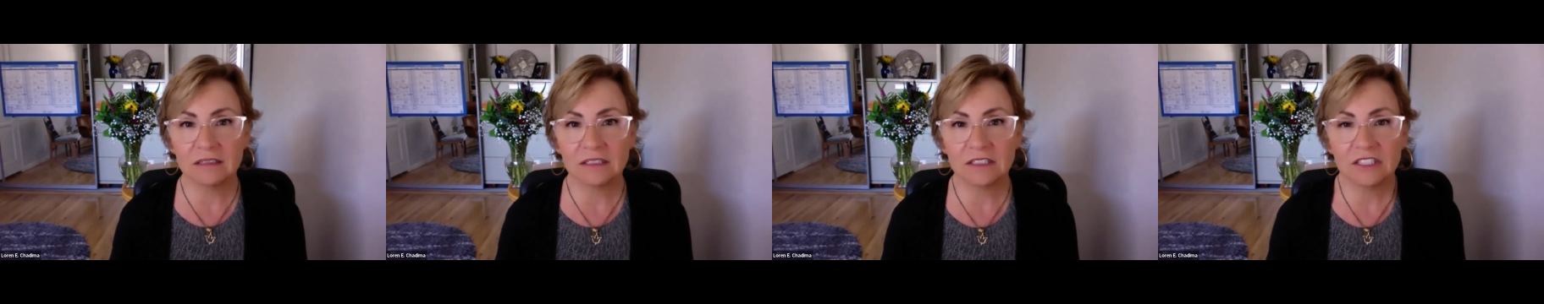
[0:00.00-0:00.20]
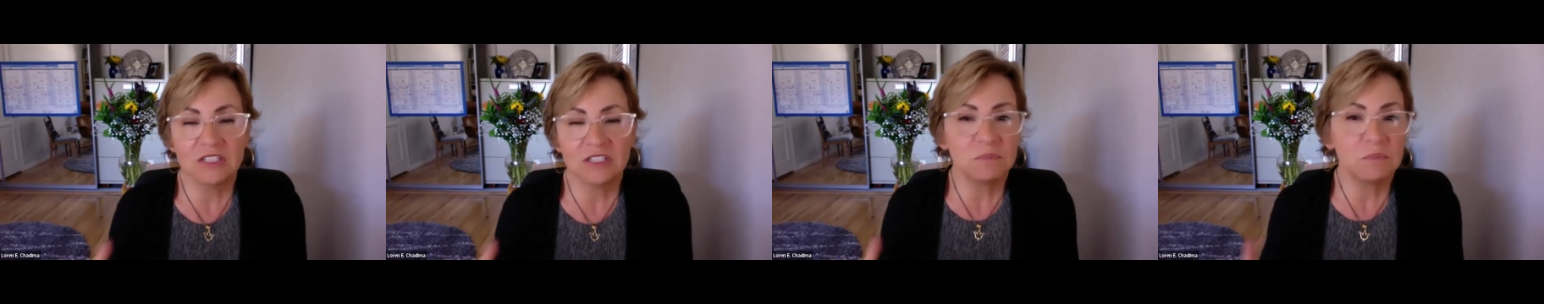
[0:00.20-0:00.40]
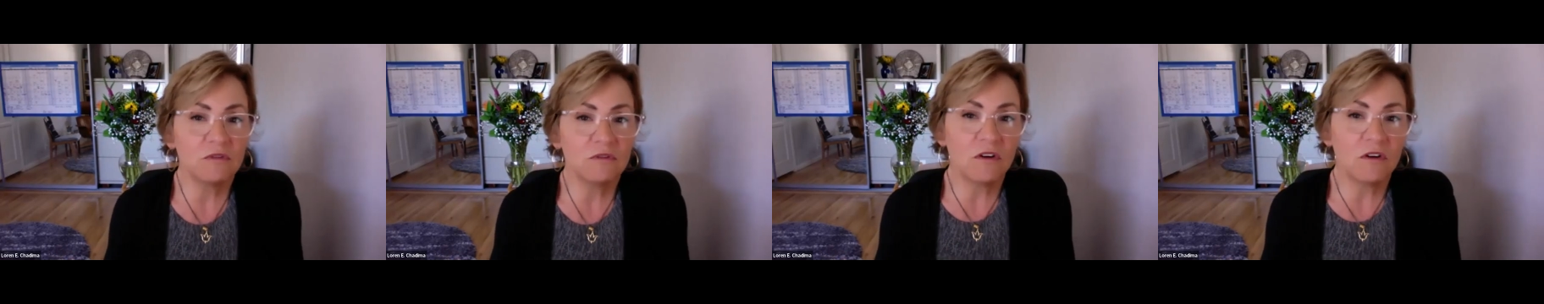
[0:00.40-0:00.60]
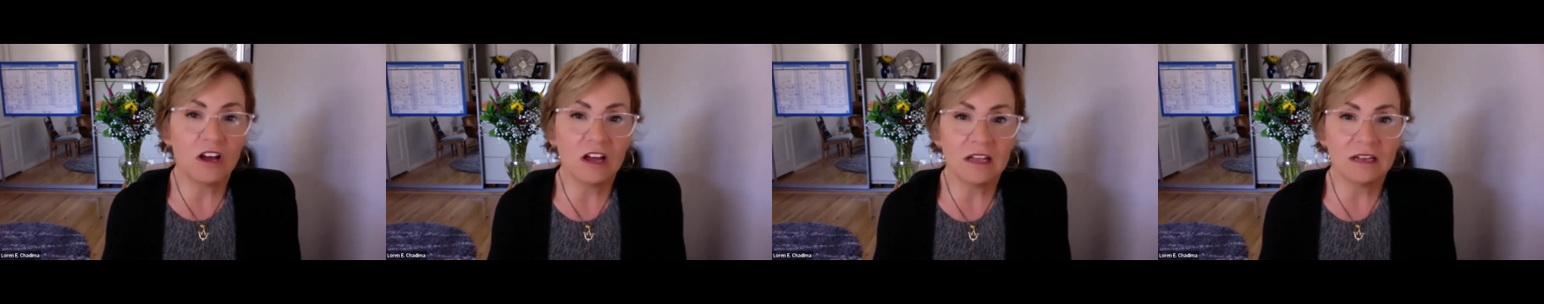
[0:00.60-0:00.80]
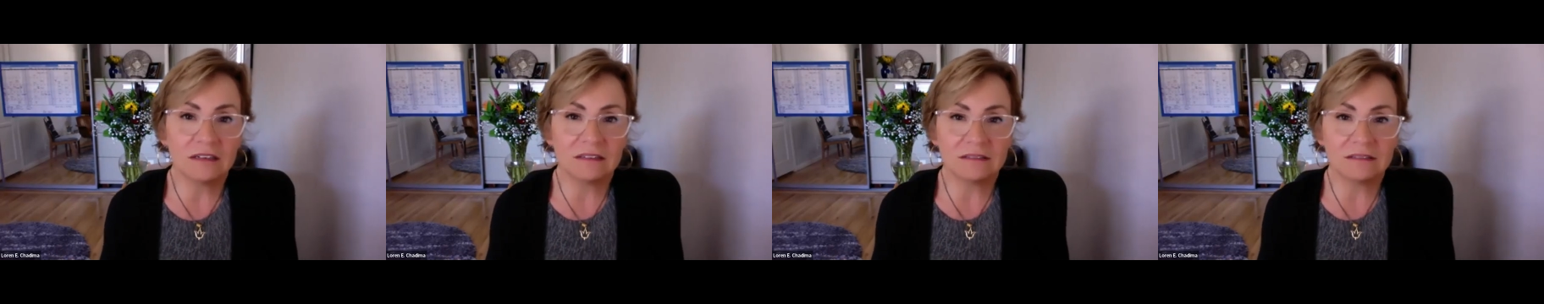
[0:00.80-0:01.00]
Just move
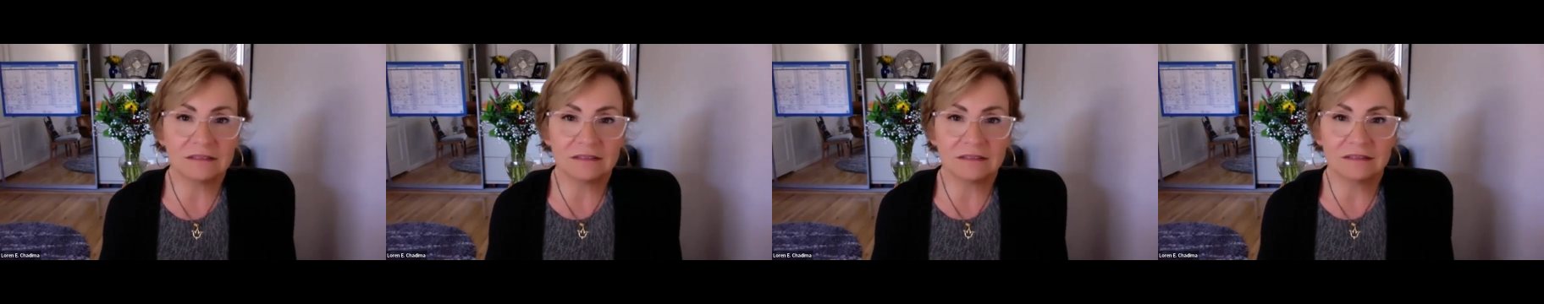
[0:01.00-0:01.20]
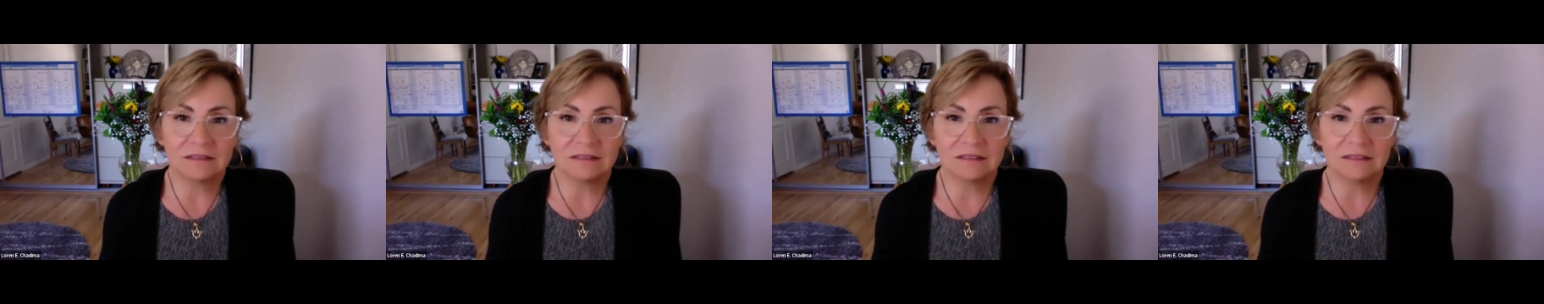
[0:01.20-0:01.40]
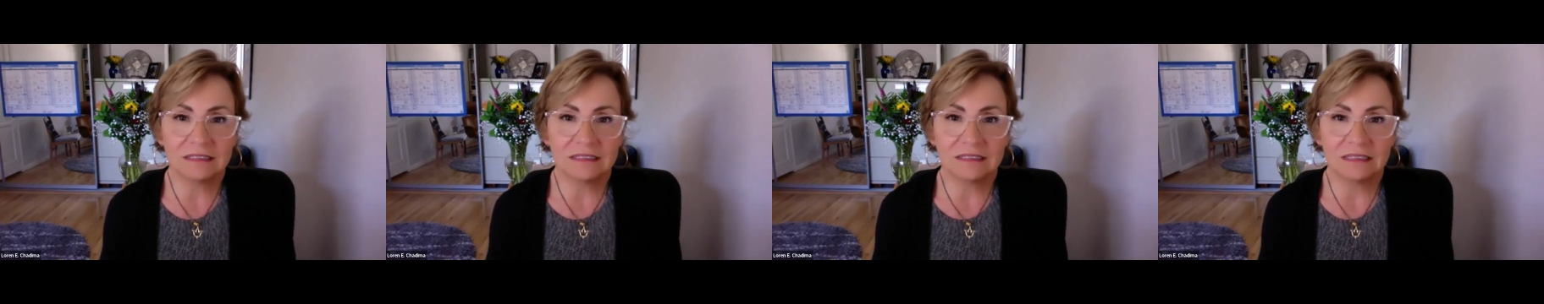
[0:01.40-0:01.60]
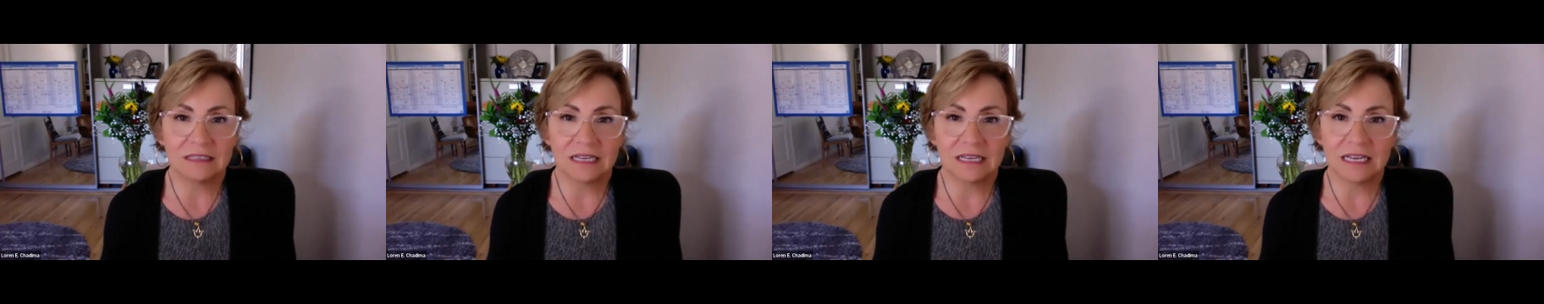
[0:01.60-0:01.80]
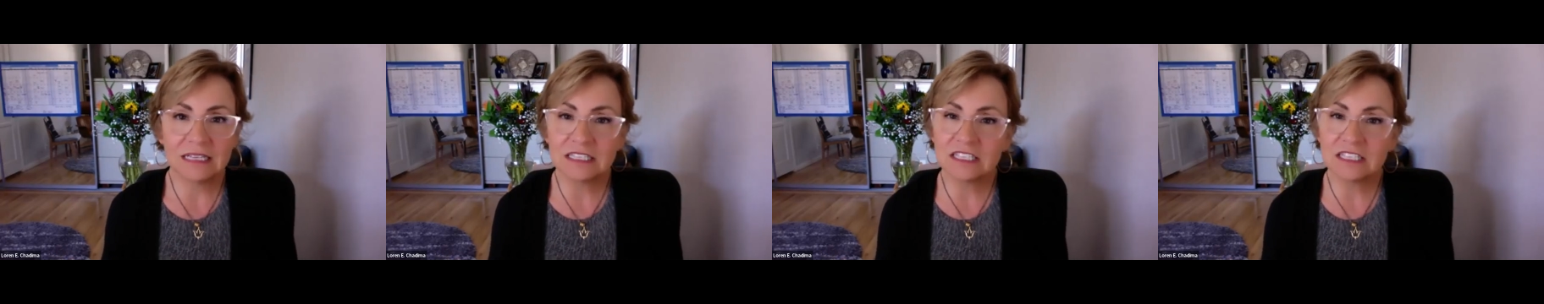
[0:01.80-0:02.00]
on.
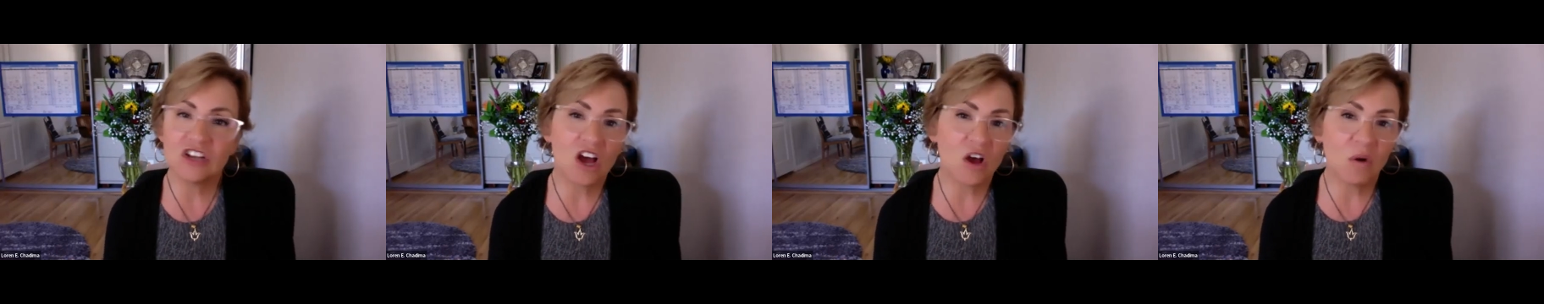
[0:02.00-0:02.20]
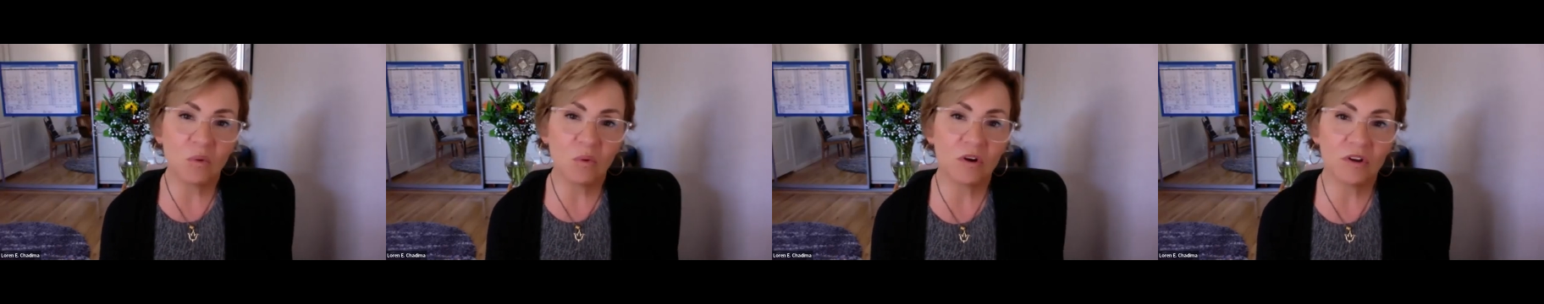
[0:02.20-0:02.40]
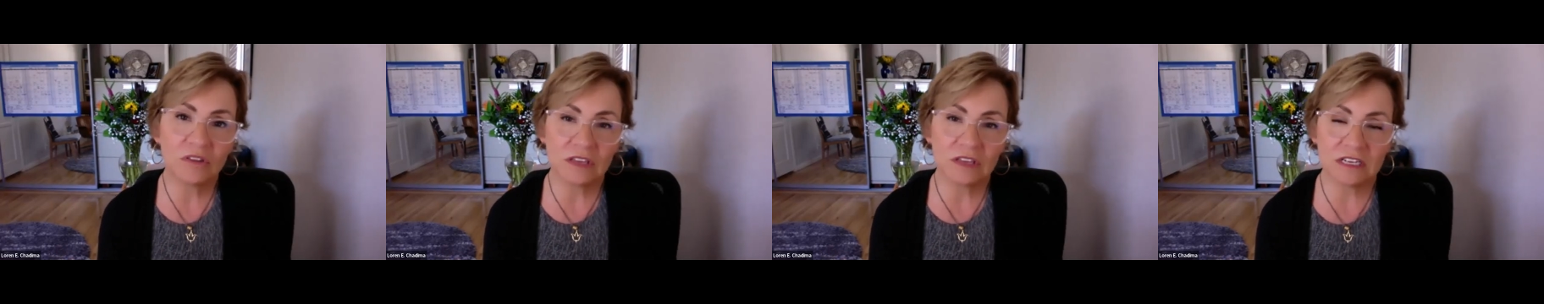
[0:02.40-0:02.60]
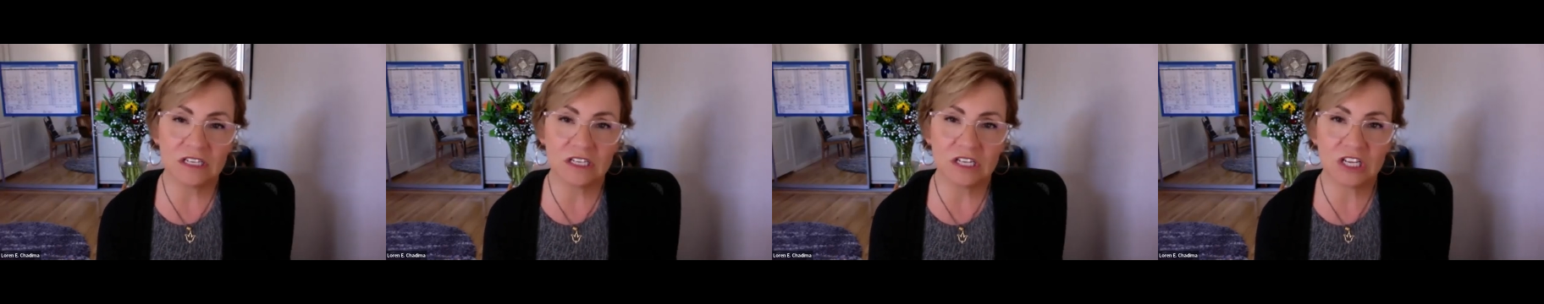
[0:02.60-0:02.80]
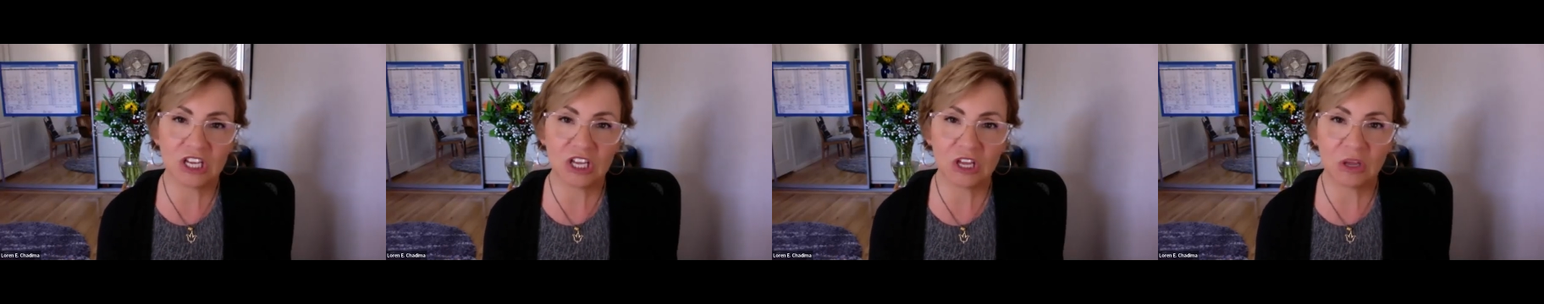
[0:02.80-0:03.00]
It's not worth it
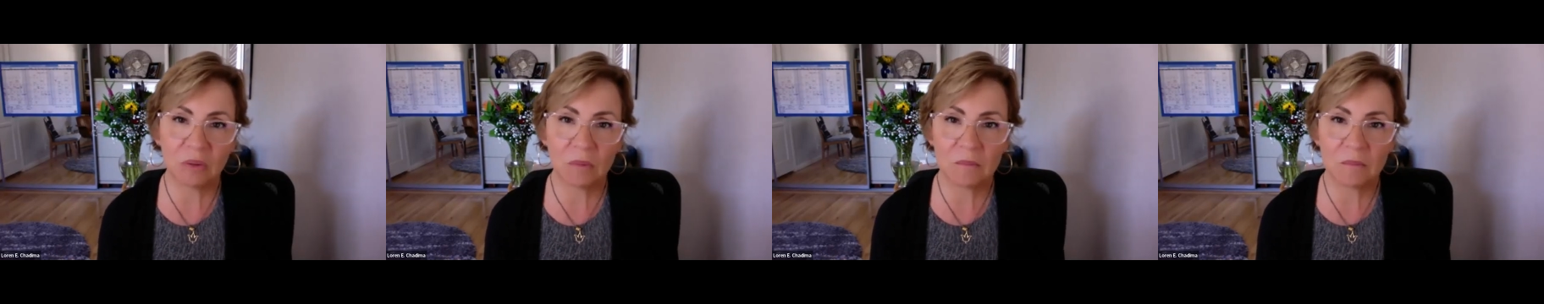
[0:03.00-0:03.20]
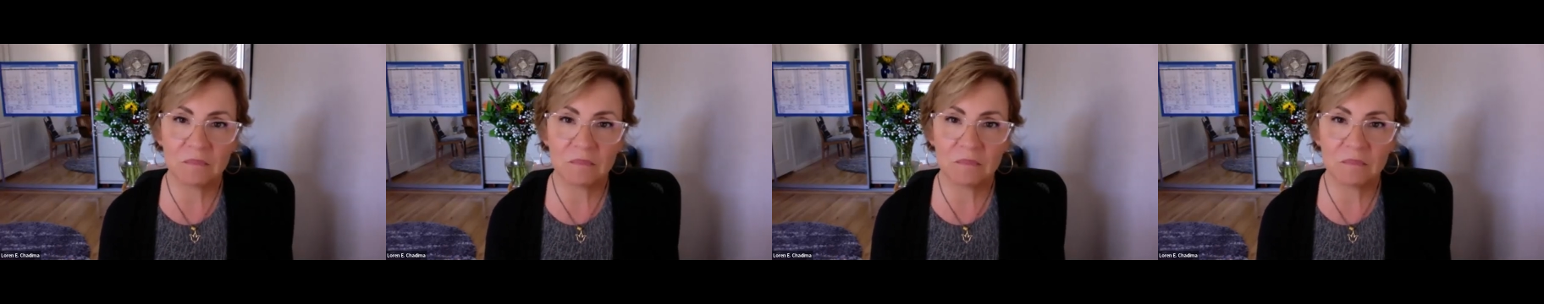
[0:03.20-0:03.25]
to you.